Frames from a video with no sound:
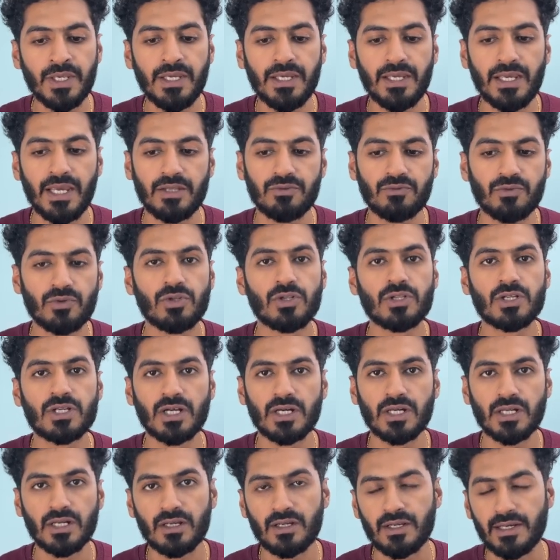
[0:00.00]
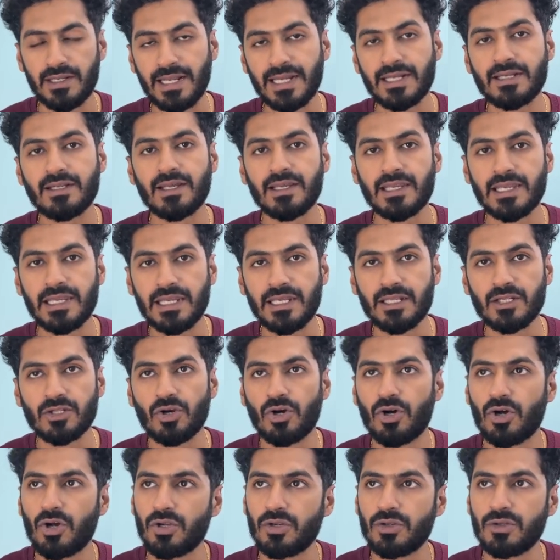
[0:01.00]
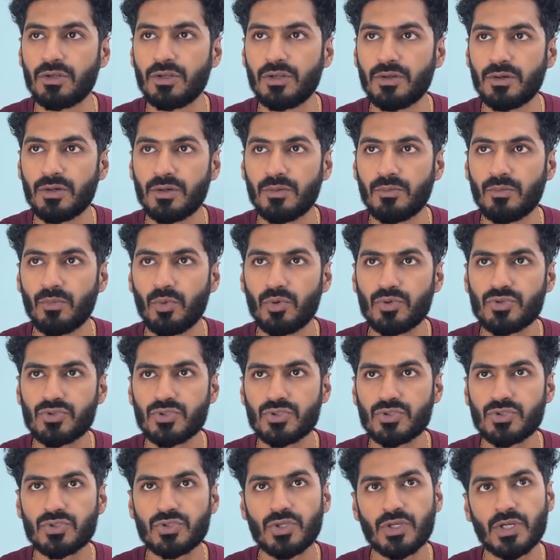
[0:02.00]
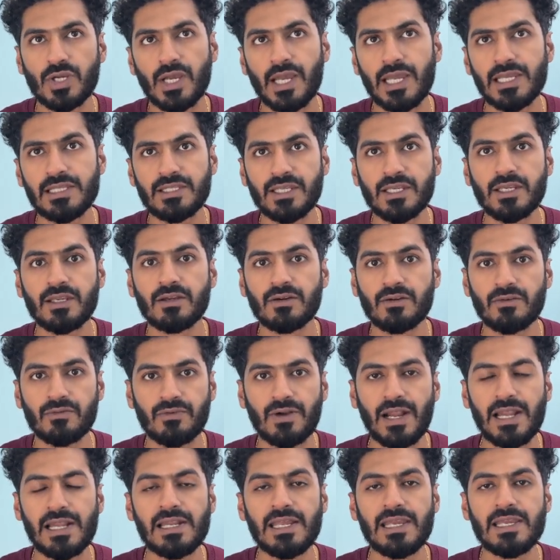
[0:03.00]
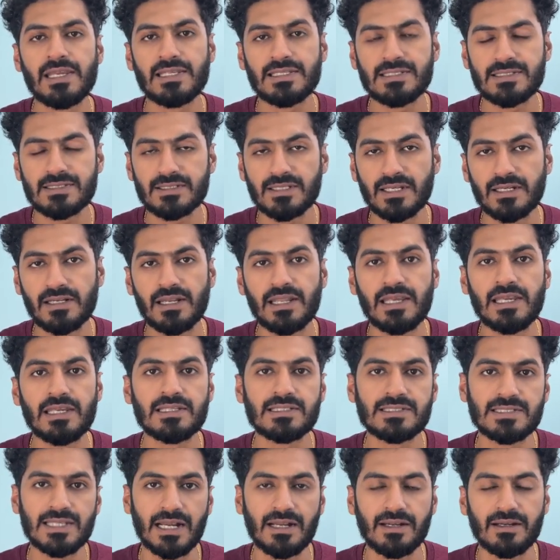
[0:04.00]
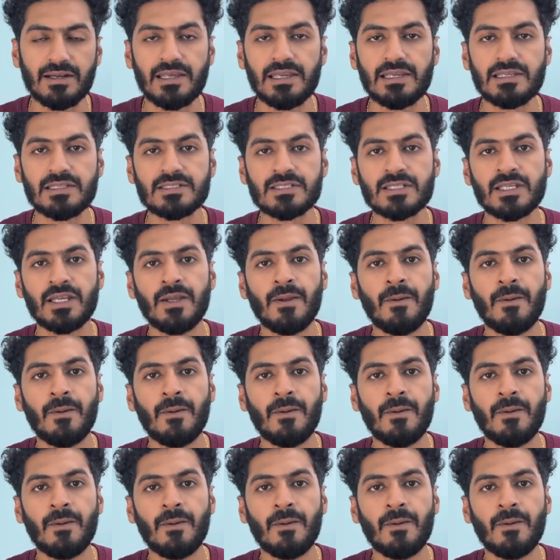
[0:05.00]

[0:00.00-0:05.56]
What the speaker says: and we will connect again on most, I think, Fridays, Sundays, Saturdays,